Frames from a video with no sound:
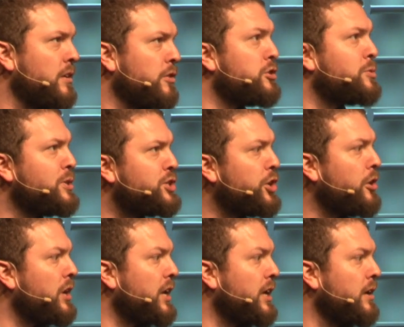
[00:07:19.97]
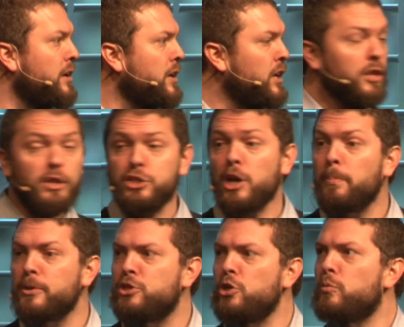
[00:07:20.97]
There's maturity. The
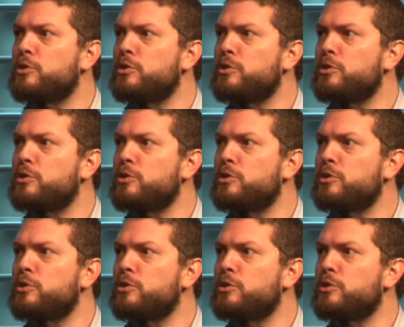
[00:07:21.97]
shepherd, too,